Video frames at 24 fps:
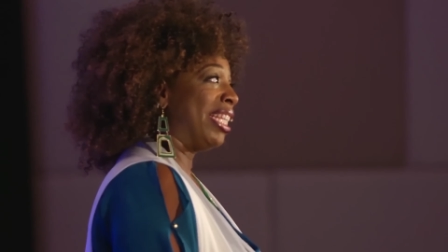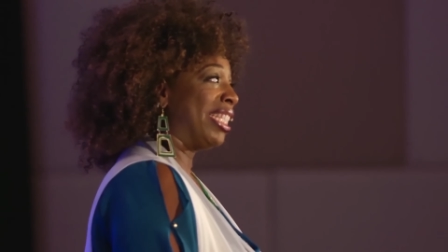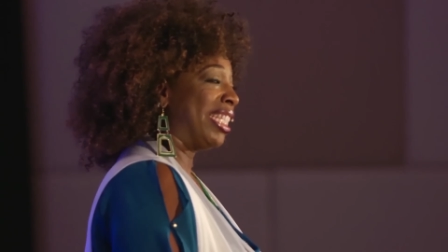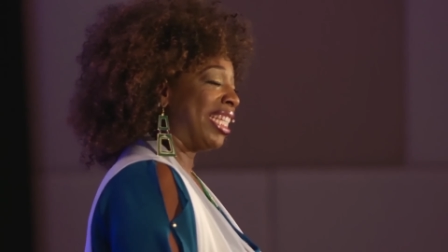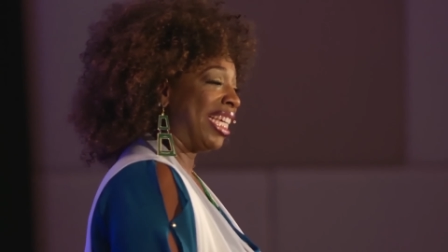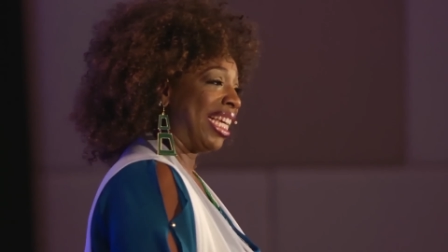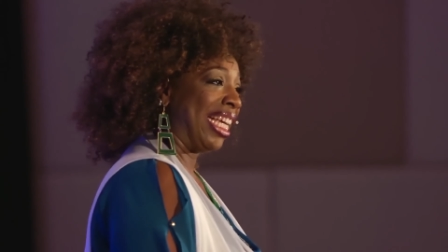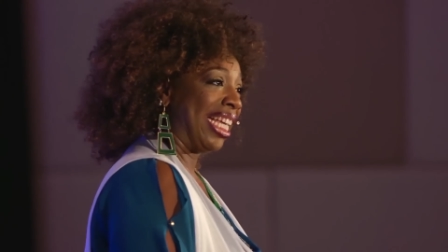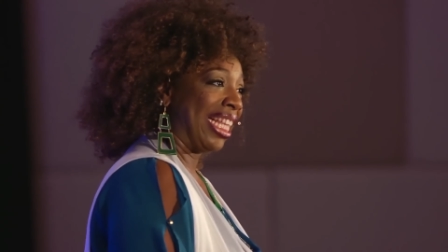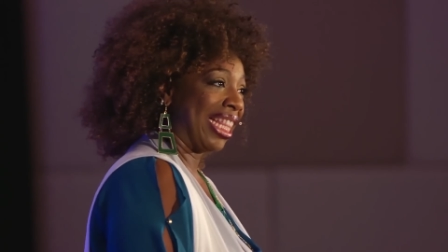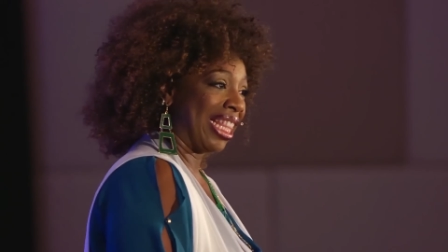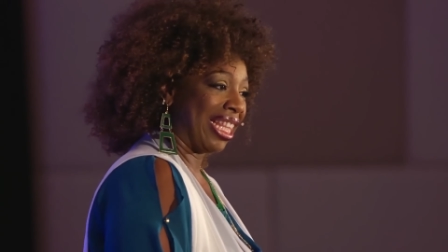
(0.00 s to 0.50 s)

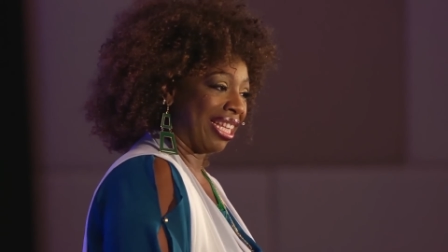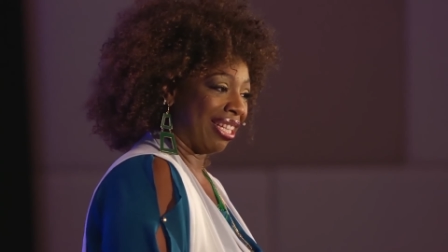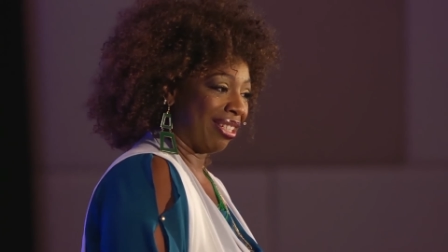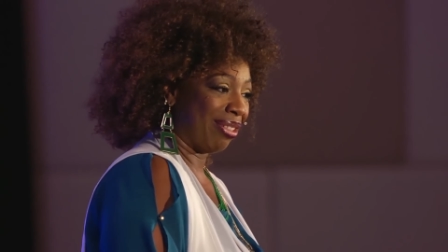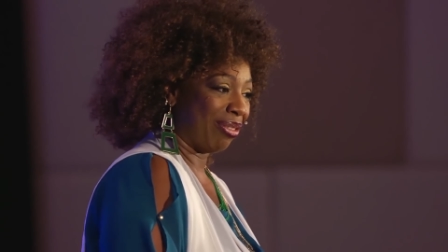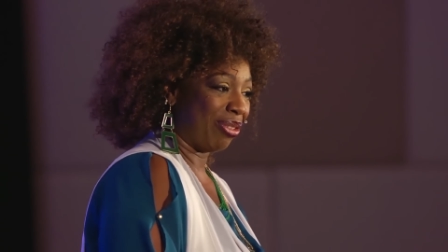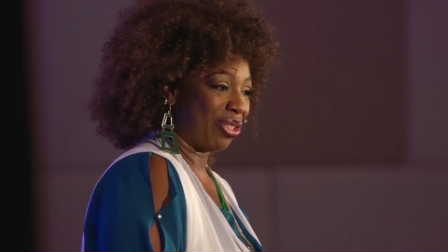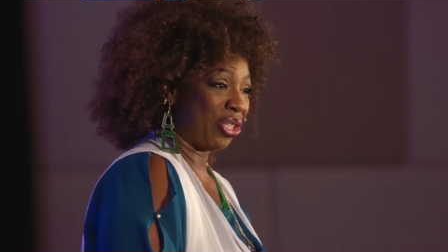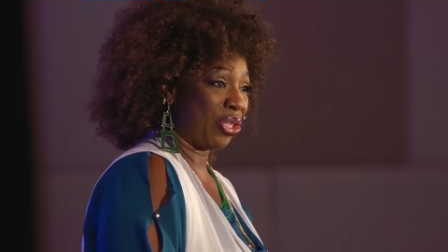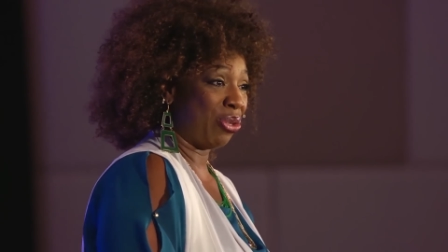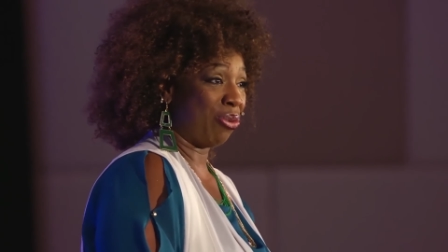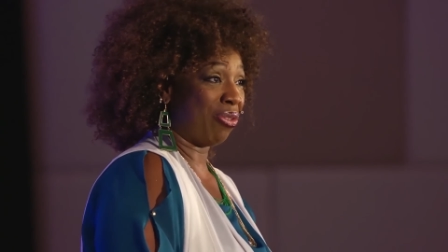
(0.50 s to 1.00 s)
eighteenth,
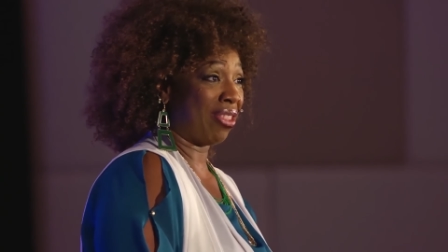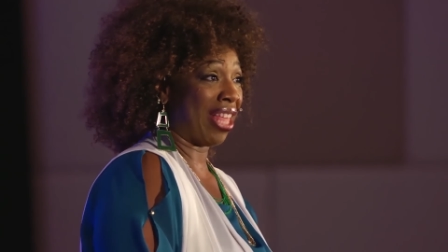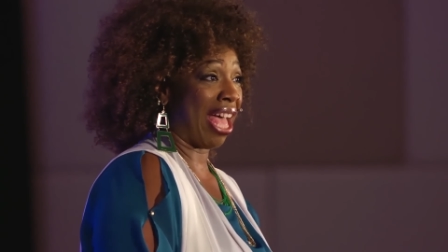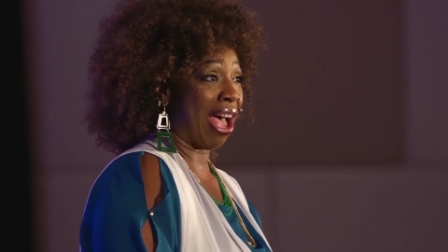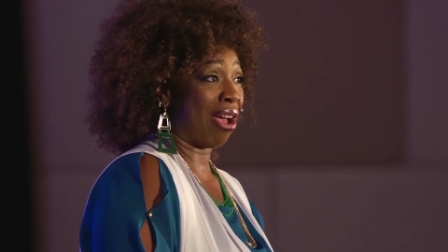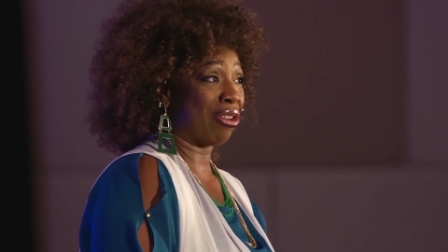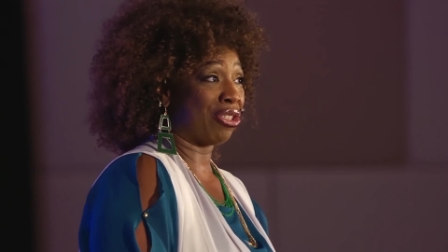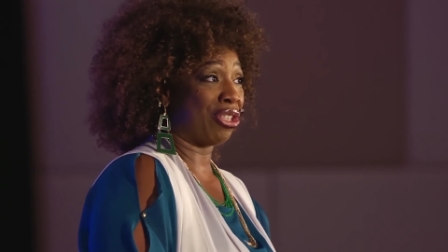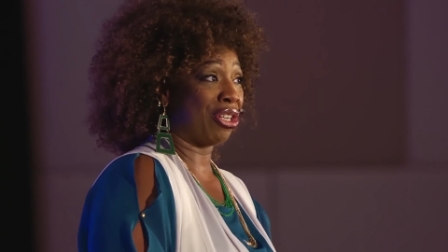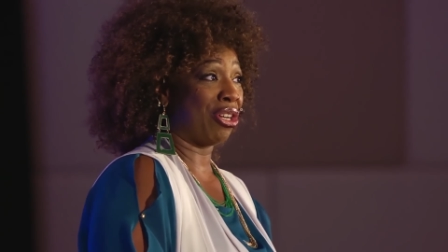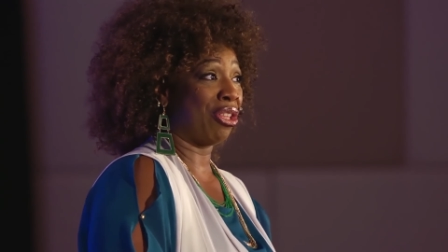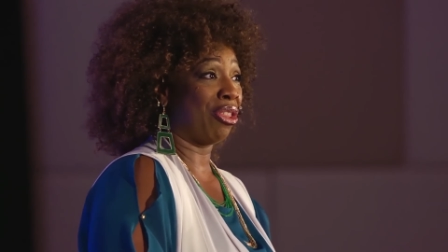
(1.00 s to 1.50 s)
two
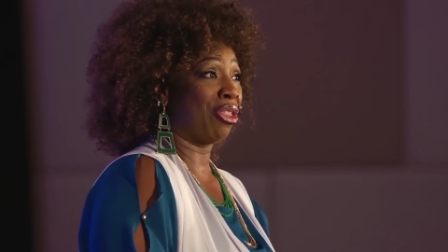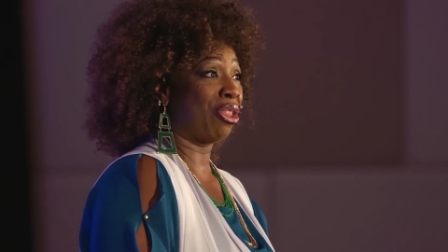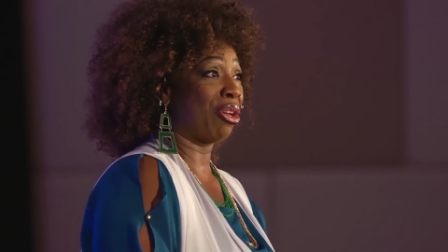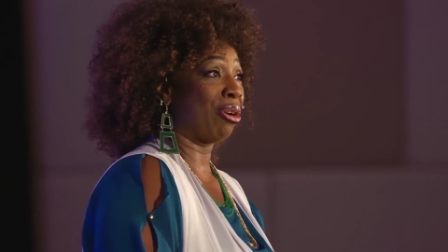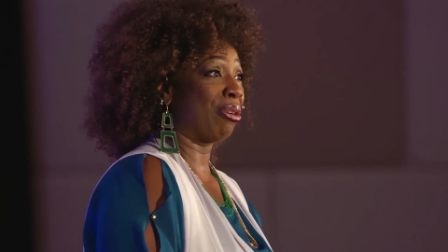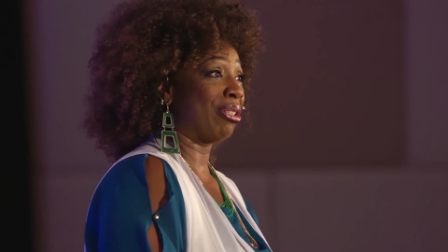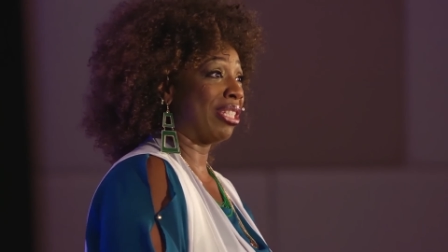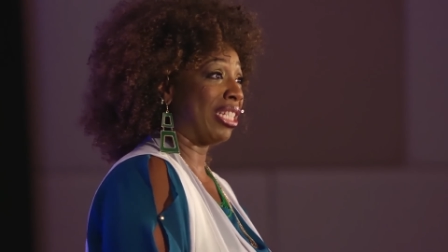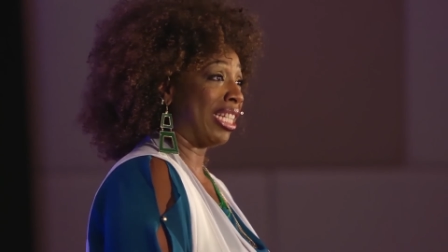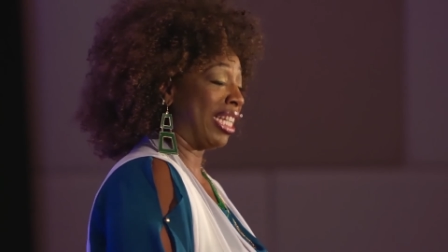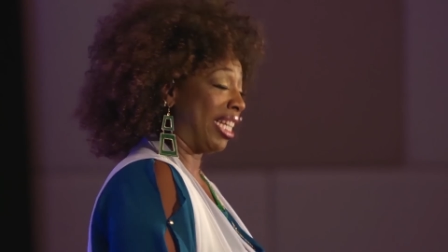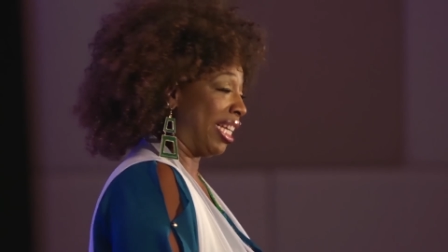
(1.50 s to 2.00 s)
thousand
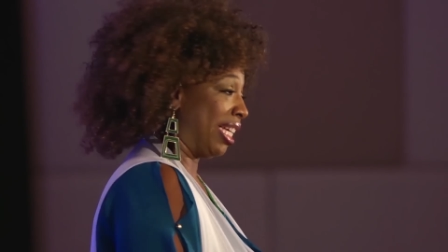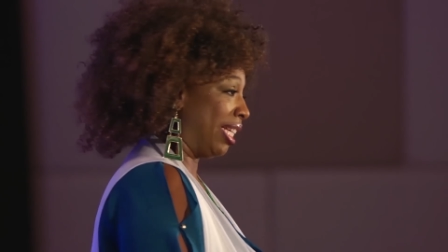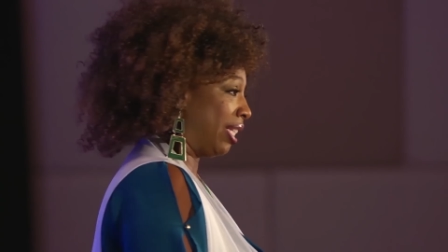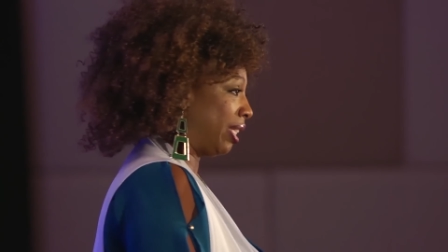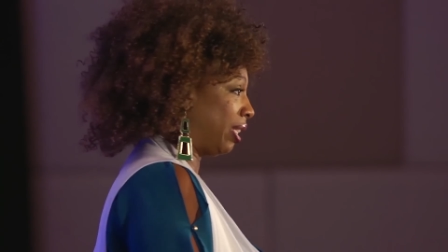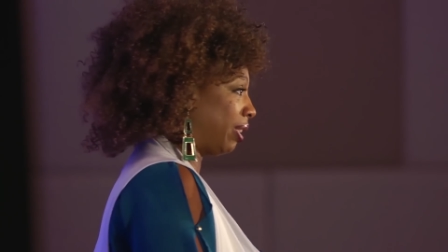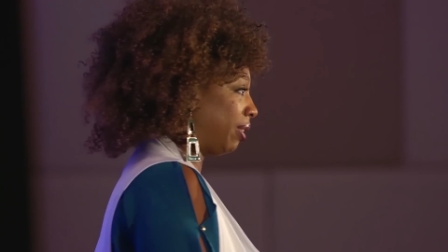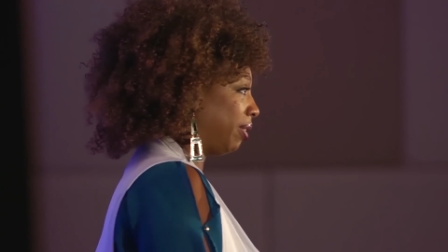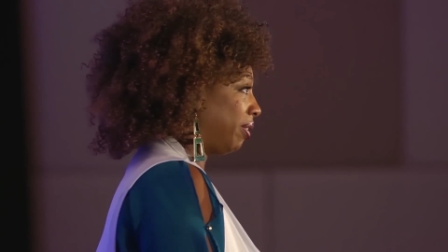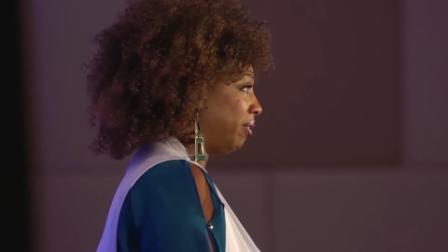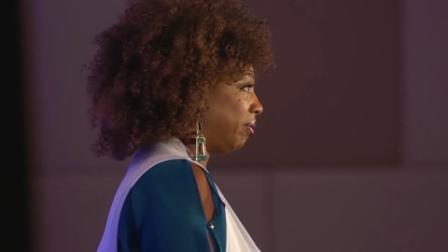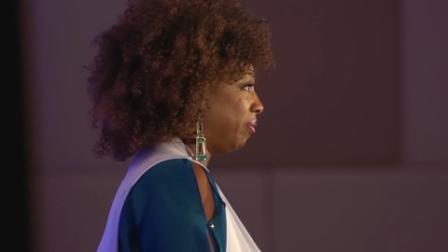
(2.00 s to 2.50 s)

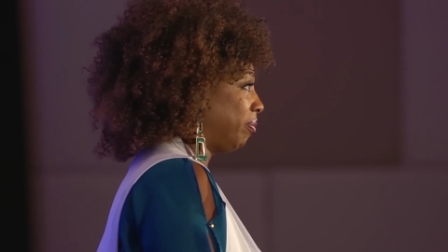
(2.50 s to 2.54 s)
thirteen,